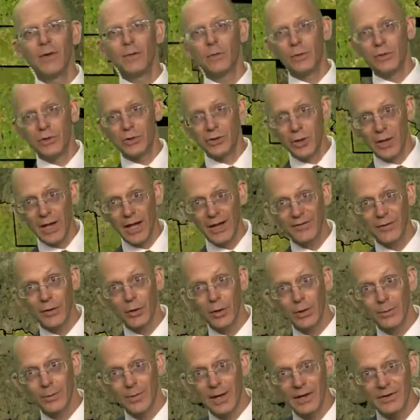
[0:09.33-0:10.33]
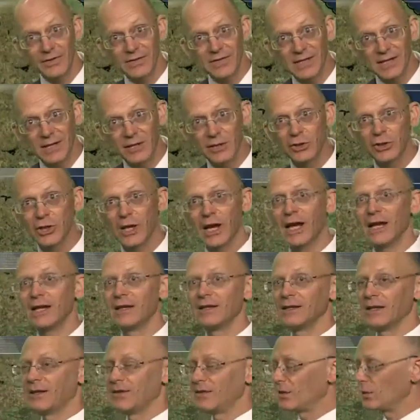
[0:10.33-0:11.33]
We should have a good amount of
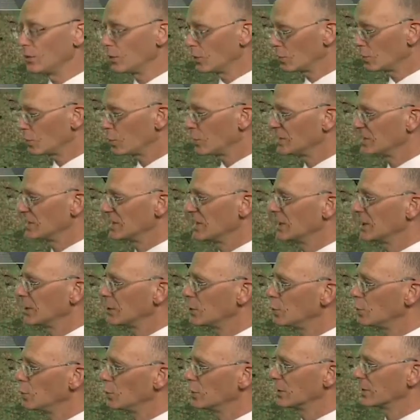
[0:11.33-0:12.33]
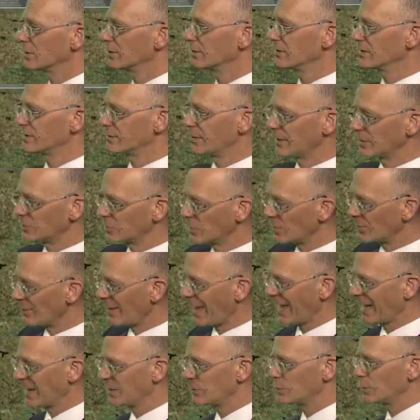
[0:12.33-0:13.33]
sunshine in the Northwoods, a little cooler, especially in
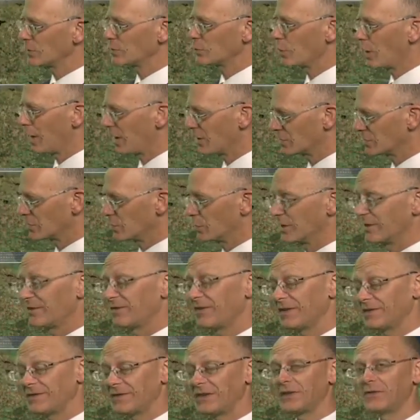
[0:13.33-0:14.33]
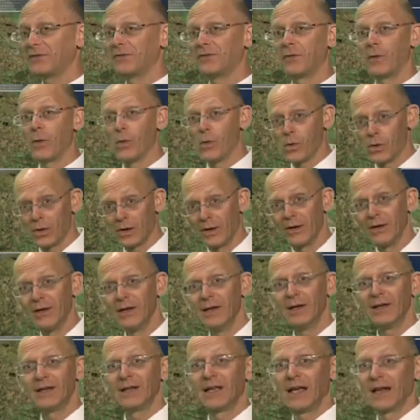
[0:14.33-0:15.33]
Manitowish waters, only 54
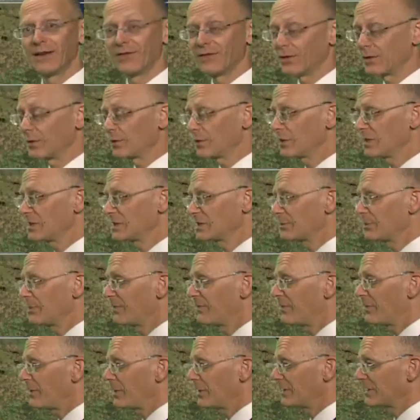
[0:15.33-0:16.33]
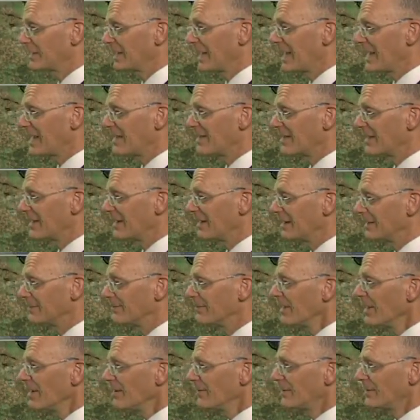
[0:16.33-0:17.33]
Kind of a crisp fall day there.
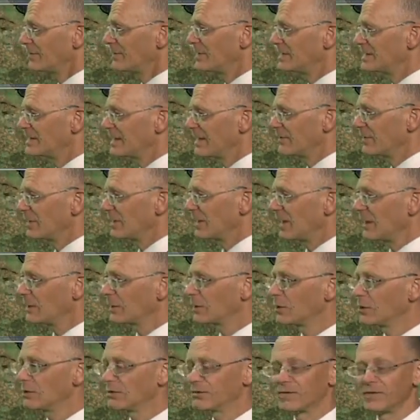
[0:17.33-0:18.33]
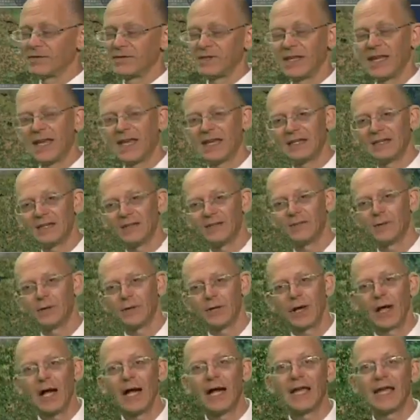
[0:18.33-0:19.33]
57 in Elcho and 58 for
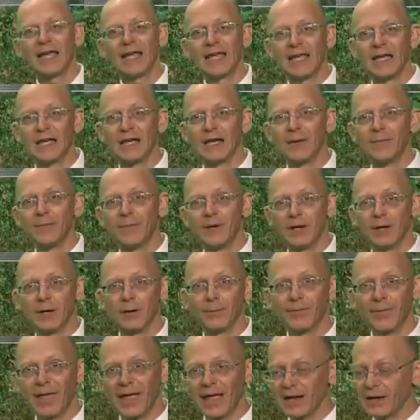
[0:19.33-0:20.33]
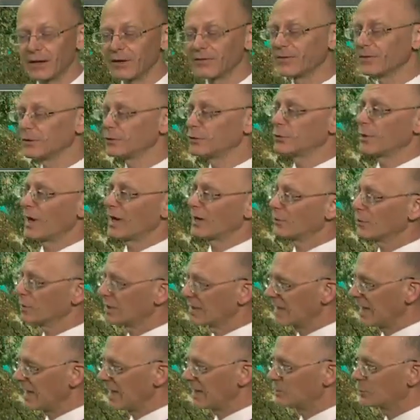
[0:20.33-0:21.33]
your high in Merrill. And our future track
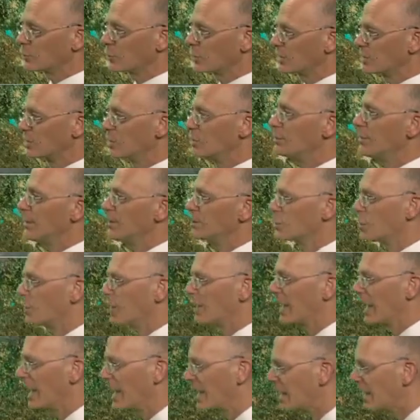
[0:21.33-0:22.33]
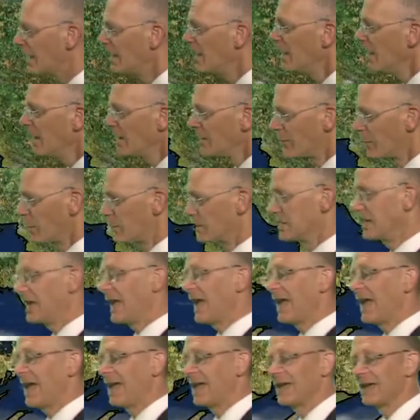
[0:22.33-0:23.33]
really not showing too much going on for
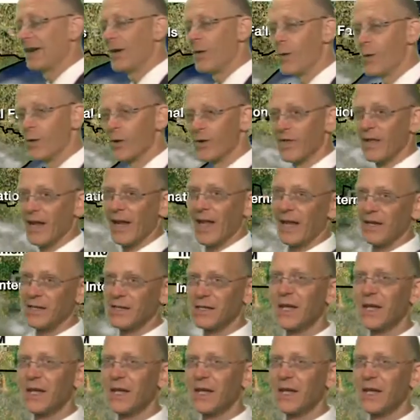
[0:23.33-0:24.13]
today or the next